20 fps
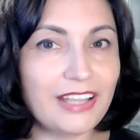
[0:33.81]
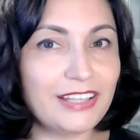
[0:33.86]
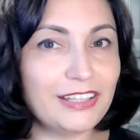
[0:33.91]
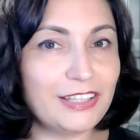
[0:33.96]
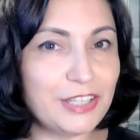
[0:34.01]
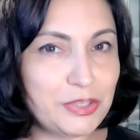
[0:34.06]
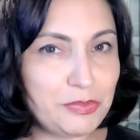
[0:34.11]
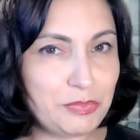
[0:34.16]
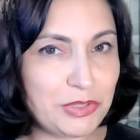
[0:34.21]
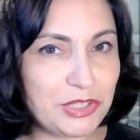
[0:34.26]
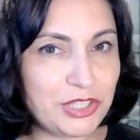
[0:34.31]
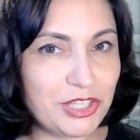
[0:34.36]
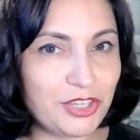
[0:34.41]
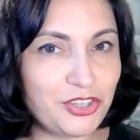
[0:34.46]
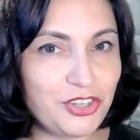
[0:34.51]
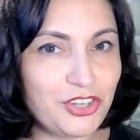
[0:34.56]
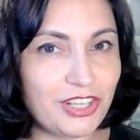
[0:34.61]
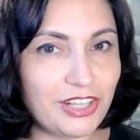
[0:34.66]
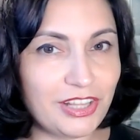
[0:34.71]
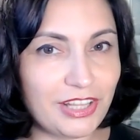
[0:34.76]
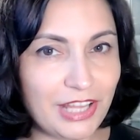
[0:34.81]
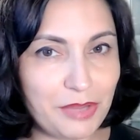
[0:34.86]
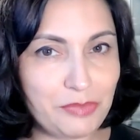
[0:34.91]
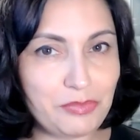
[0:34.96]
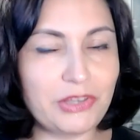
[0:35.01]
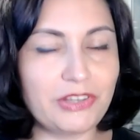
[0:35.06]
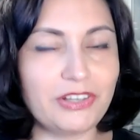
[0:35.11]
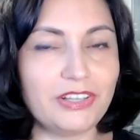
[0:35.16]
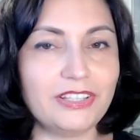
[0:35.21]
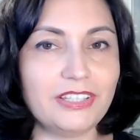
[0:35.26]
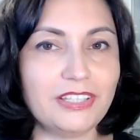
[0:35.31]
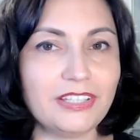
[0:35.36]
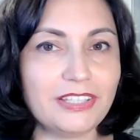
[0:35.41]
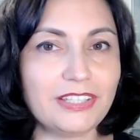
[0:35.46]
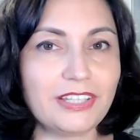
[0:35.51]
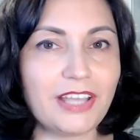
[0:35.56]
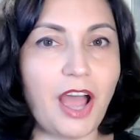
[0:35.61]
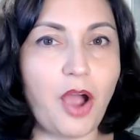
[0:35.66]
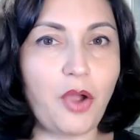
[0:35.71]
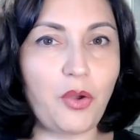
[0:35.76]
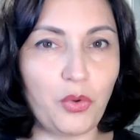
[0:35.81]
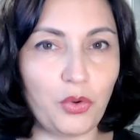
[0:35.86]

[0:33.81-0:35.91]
These potential liabilities are